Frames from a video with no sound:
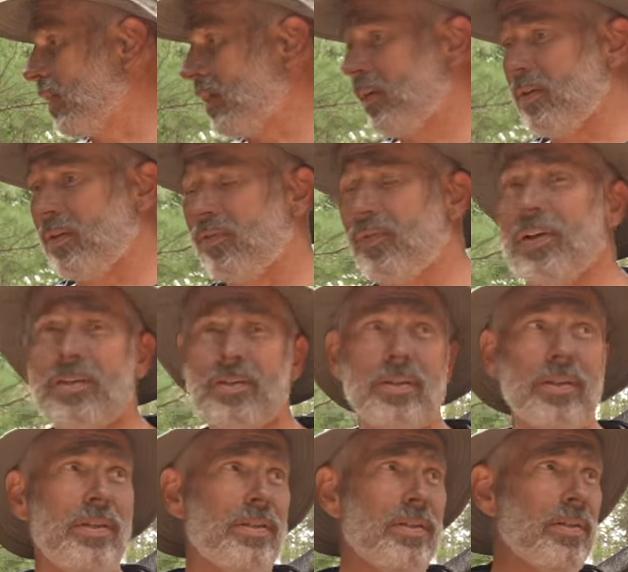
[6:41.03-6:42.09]
I need is
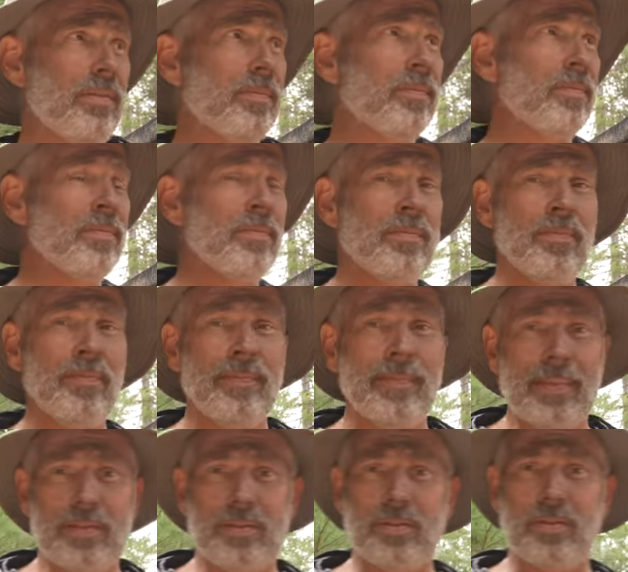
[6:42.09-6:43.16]
ventilation.
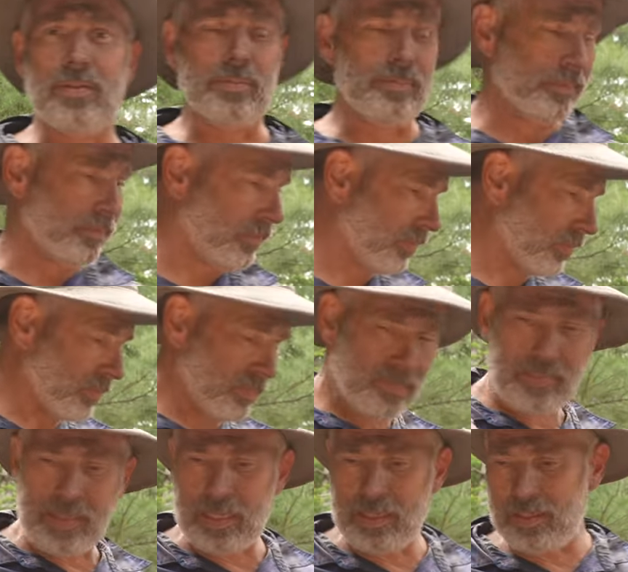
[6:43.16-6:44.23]
So
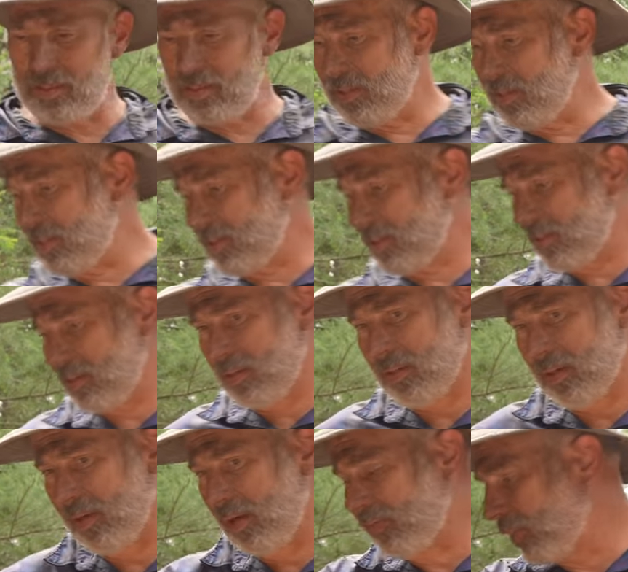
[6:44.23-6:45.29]
this
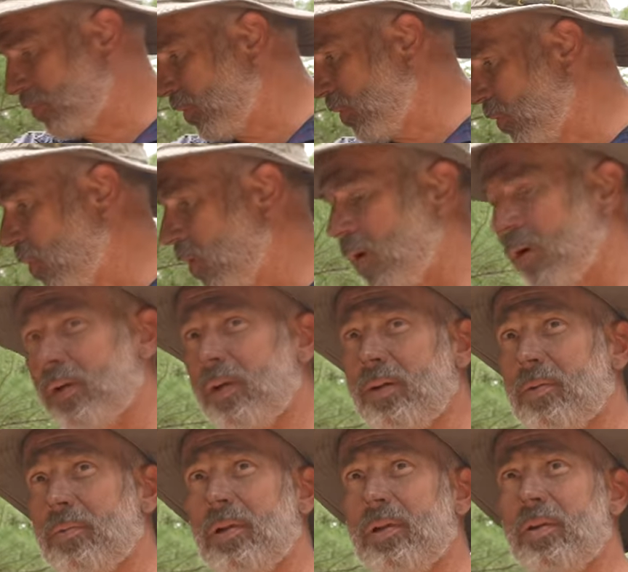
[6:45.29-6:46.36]
I have to put a wall
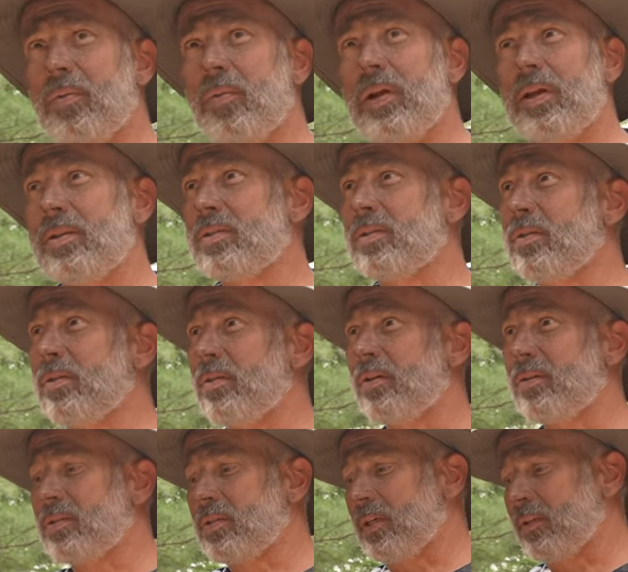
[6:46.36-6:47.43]
here, but I'm going to wait until
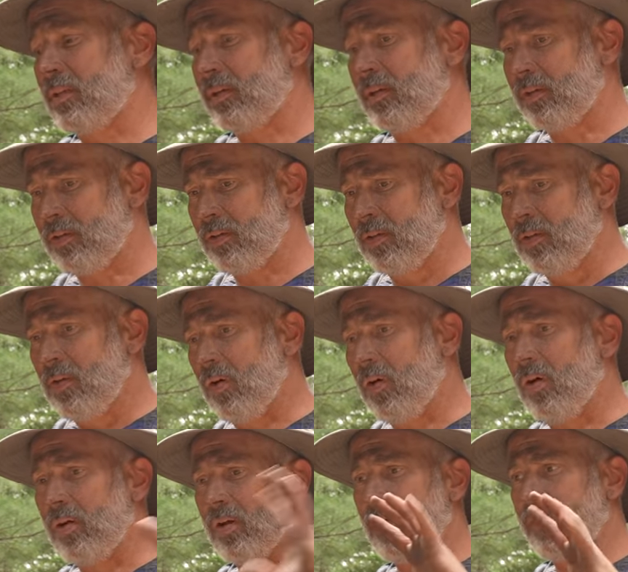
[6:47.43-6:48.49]
the ceiling is
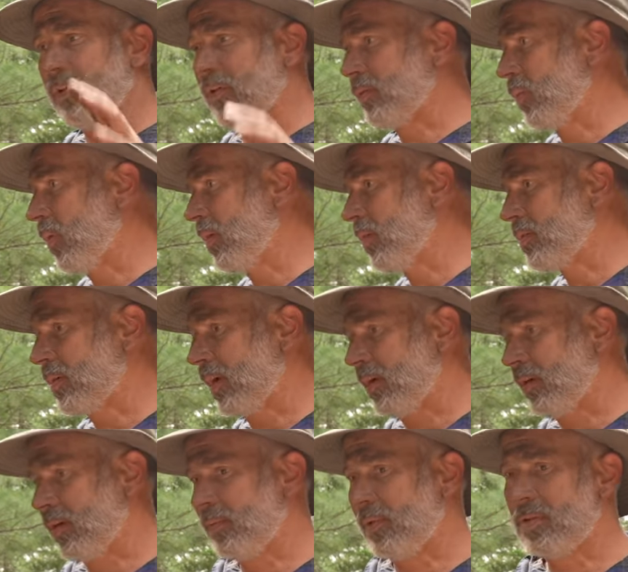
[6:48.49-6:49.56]
on and everything's
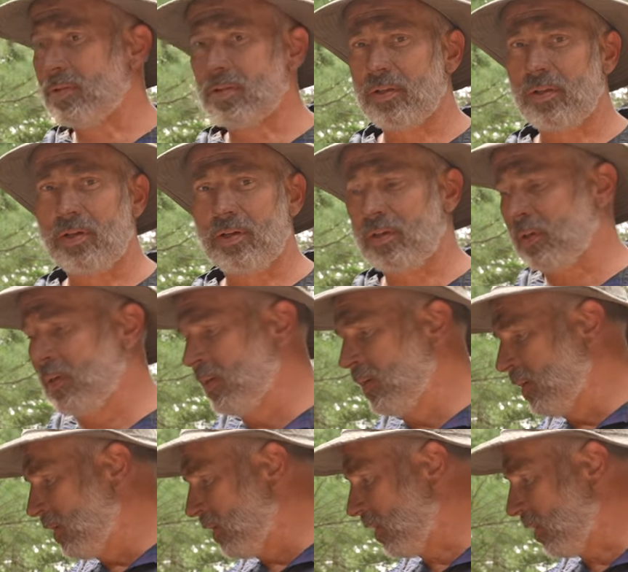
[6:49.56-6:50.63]
watertight and I'm insulating,
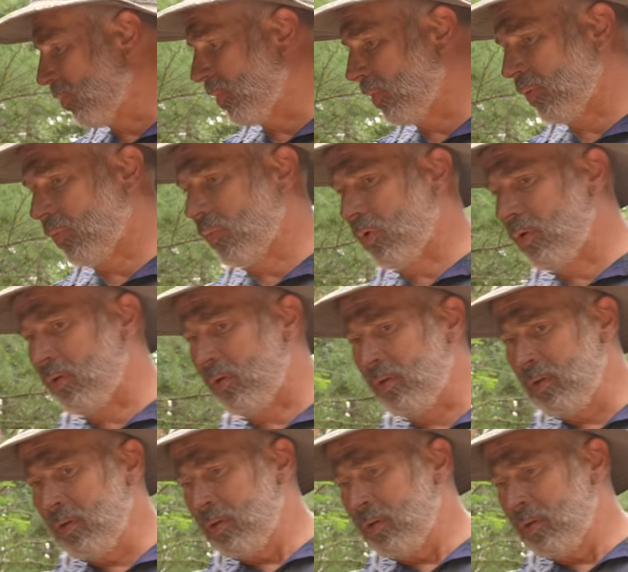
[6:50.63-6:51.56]
and I'll put a wall